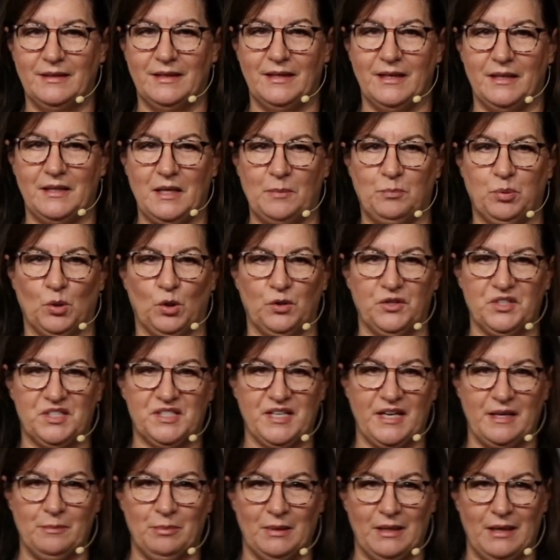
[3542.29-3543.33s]
And they pull the
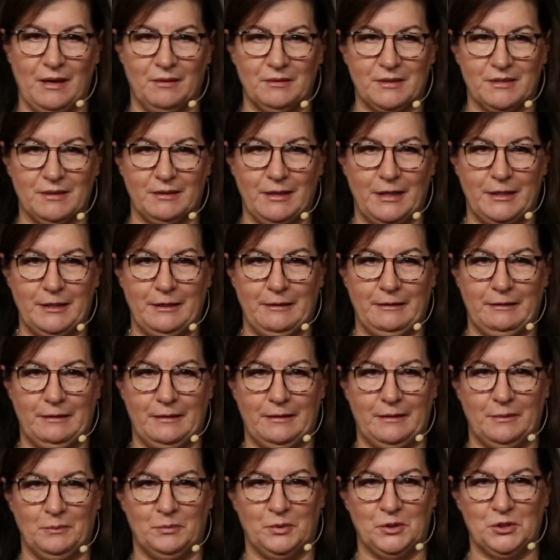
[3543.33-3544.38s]
table out to let you
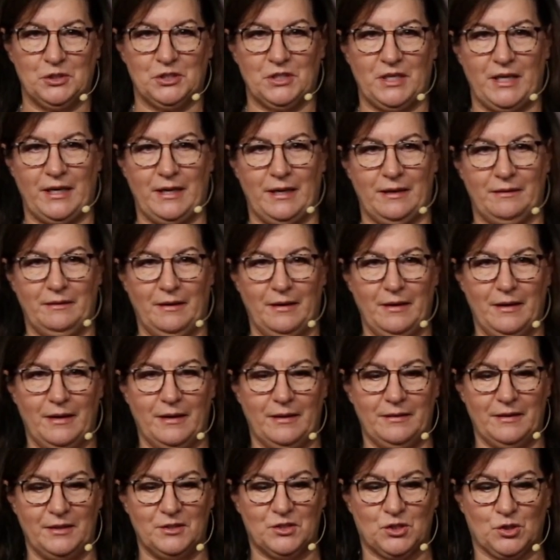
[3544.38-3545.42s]
in and push it out.
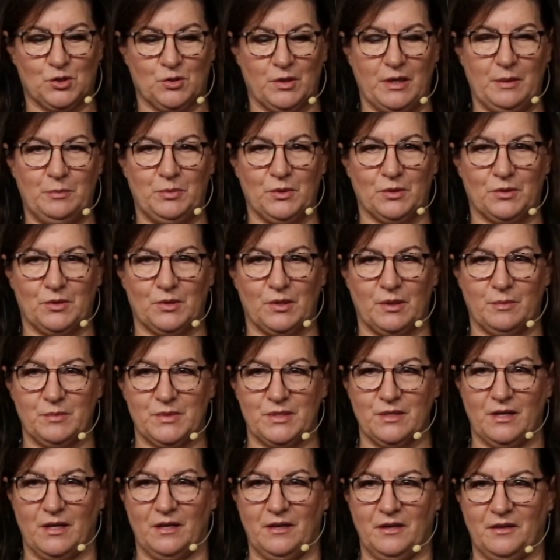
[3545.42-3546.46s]
And they scrape your
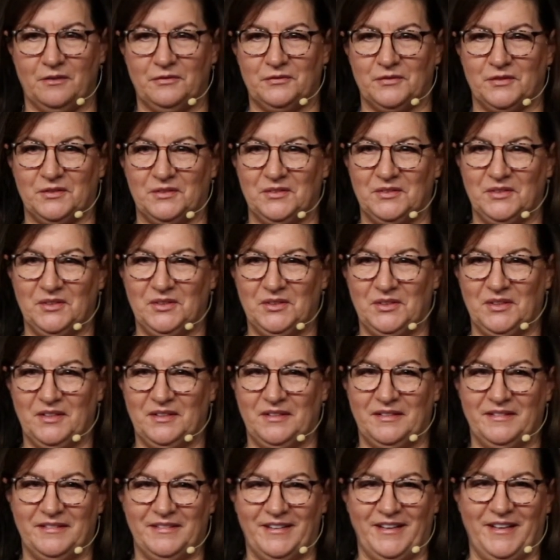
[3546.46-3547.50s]
crumbs off. And
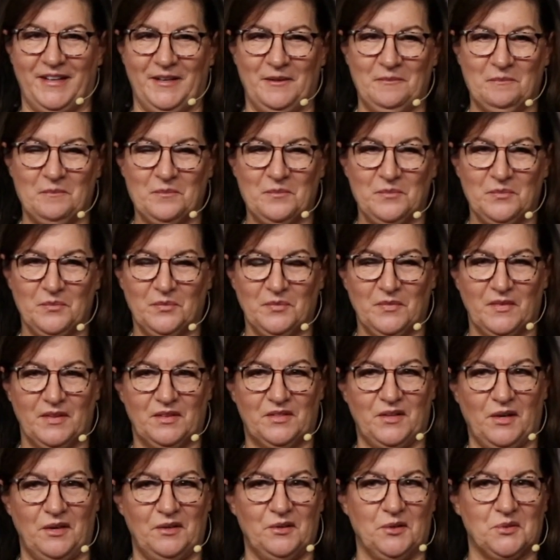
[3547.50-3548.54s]

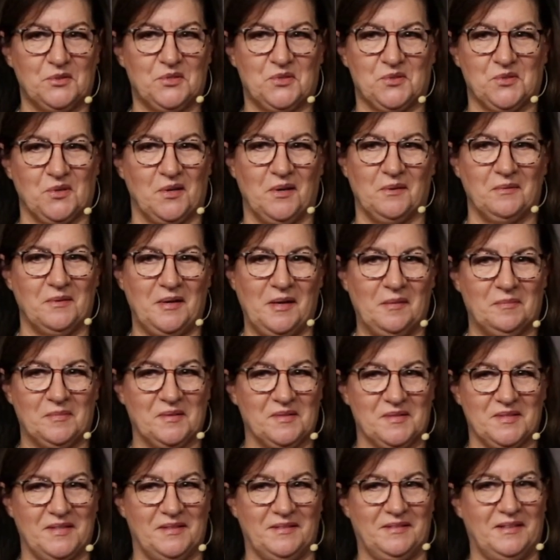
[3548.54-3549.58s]
there ain't no straw
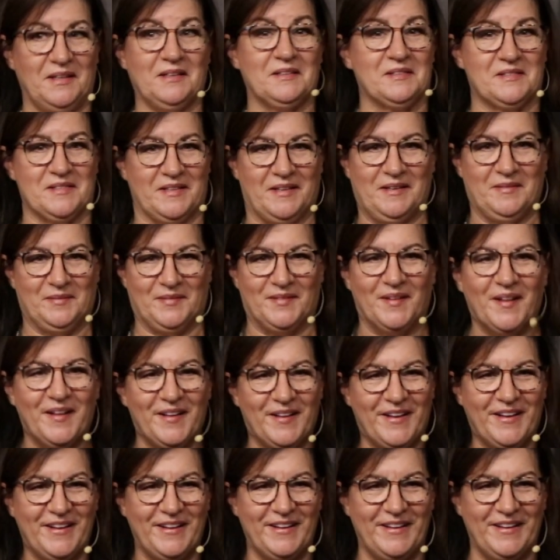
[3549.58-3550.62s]
wrappers on that table.
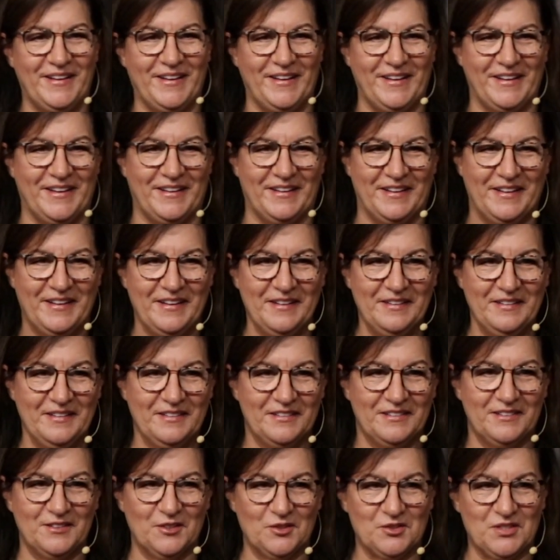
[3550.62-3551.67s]

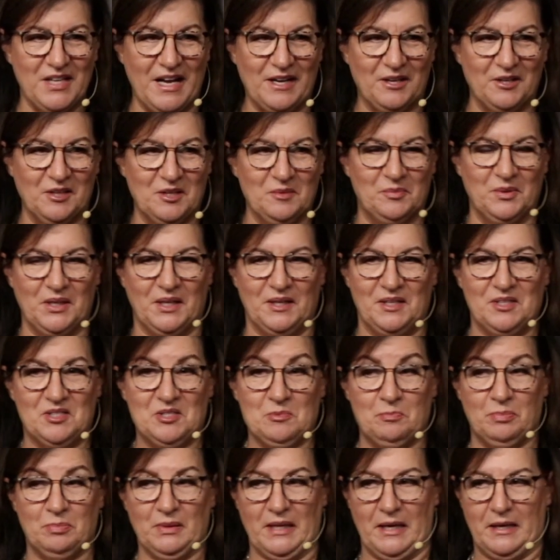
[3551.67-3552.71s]
There's not going to be any
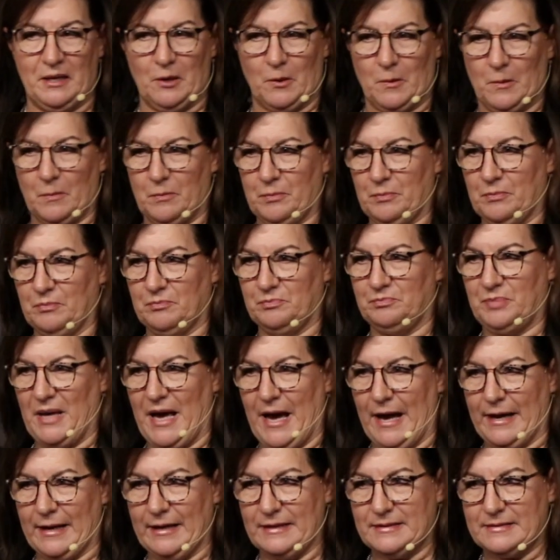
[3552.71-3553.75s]
splinter
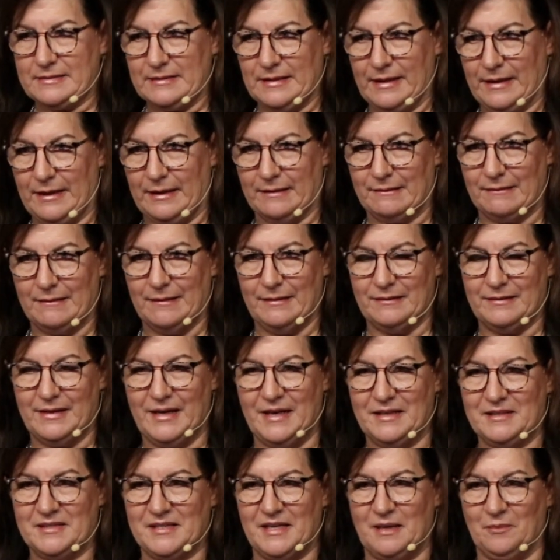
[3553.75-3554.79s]
packets laying around
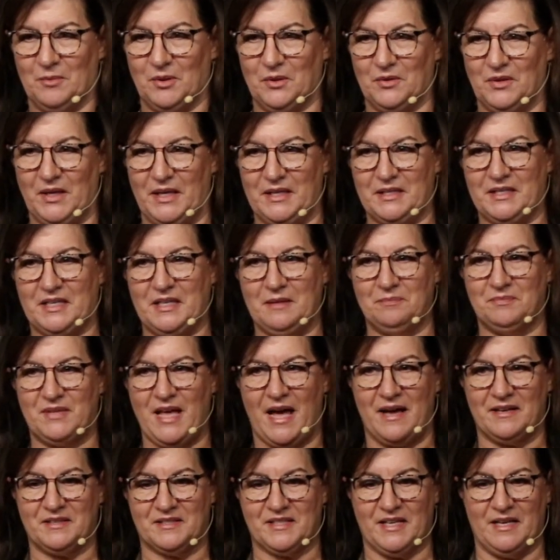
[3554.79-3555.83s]
that table. They keep
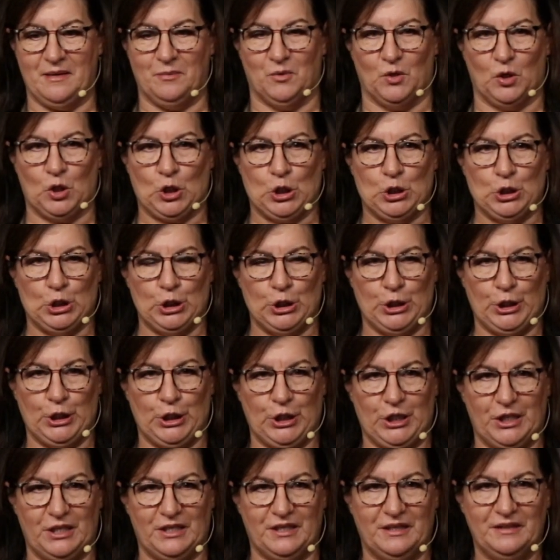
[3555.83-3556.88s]
that table
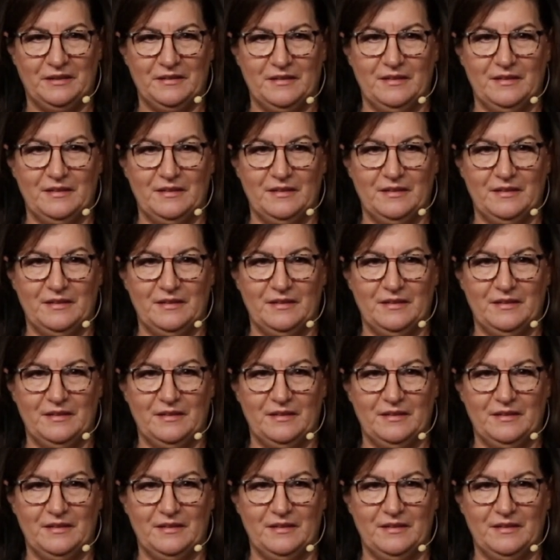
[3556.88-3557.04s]
clean.